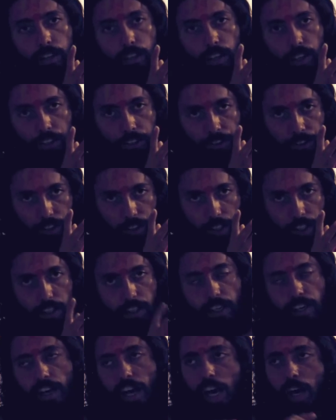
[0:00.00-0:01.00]
a
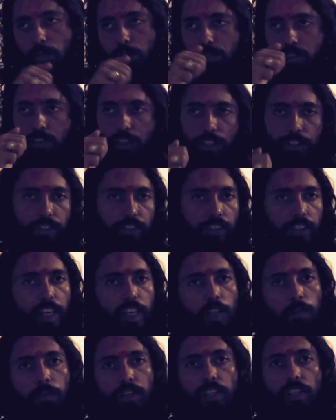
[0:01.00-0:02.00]
street and I am just
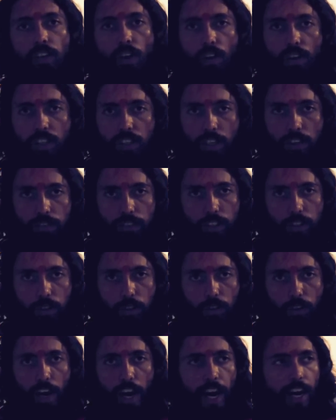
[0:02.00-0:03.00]
randomly recording a
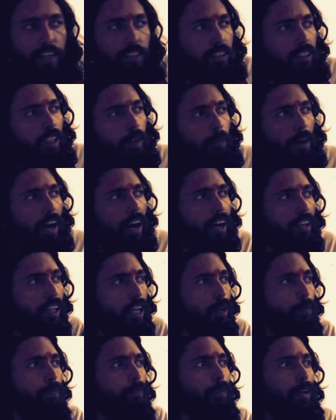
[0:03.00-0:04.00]
video, and some
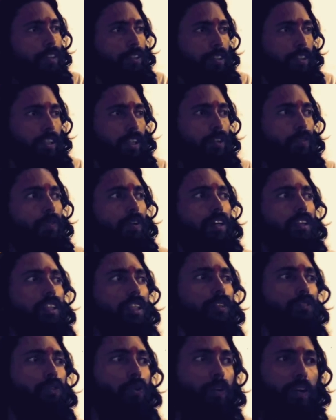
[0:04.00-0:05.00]
other person
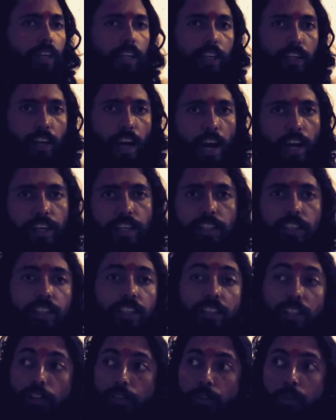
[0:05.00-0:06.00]
working for ANI is
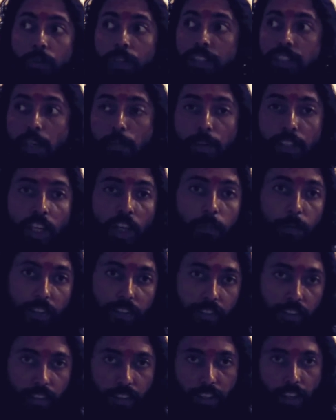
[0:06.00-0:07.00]
interviewing some other
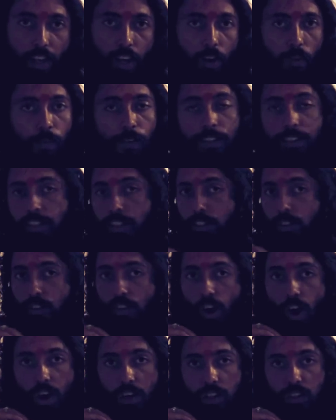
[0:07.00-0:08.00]
person, which is
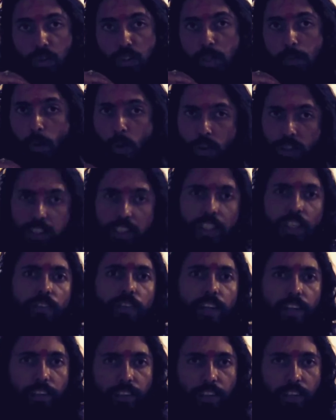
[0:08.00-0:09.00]
not remotely
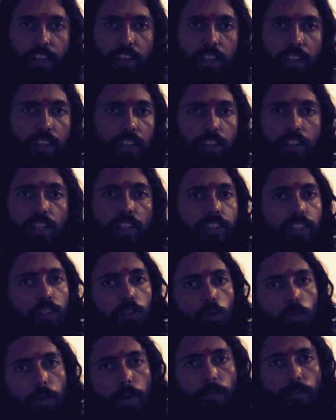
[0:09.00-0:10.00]
even
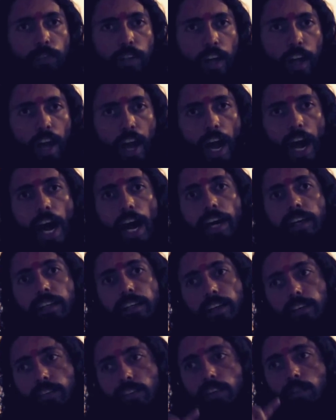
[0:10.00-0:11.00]
related to me. And
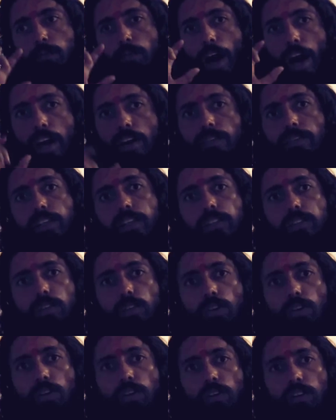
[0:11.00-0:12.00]
in my
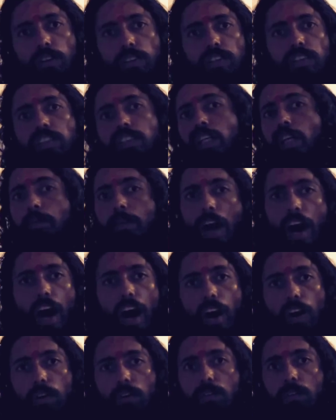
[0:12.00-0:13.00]
video,
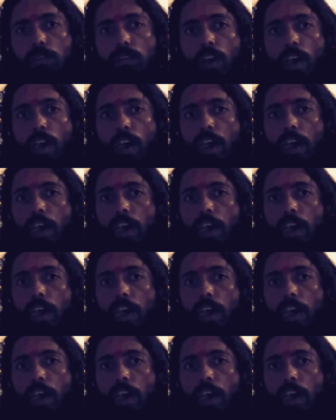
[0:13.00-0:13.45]
somehow,